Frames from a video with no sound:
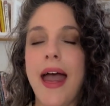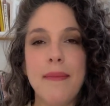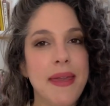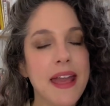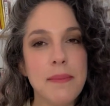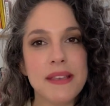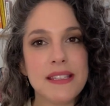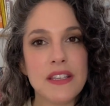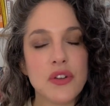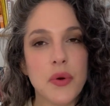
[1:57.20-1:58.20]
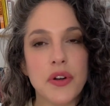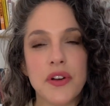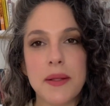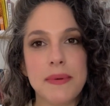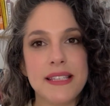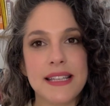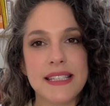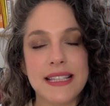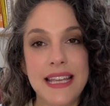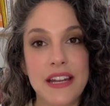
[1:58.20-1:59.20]
Being a business owner and a
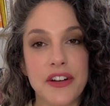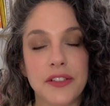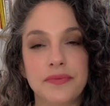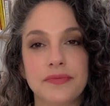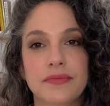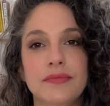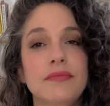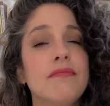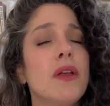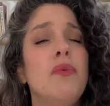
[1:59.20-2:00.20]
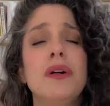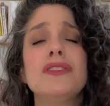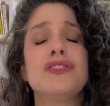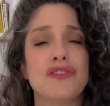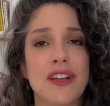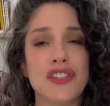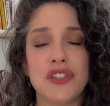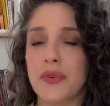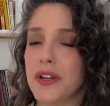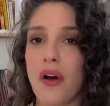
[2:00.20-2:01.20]
business leader will stretch
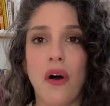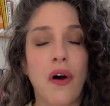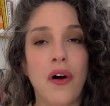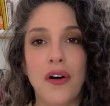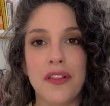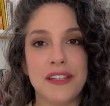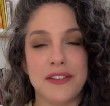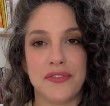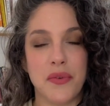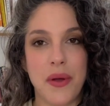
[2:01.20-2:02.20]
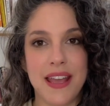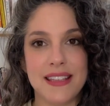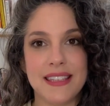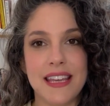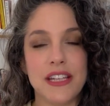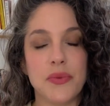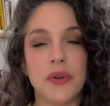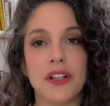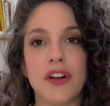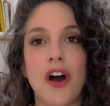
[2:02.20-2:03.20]
you in all the different ways. It
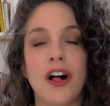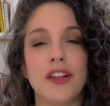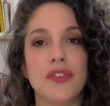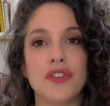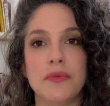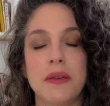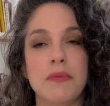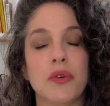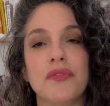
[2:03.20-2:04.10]
will call you to be more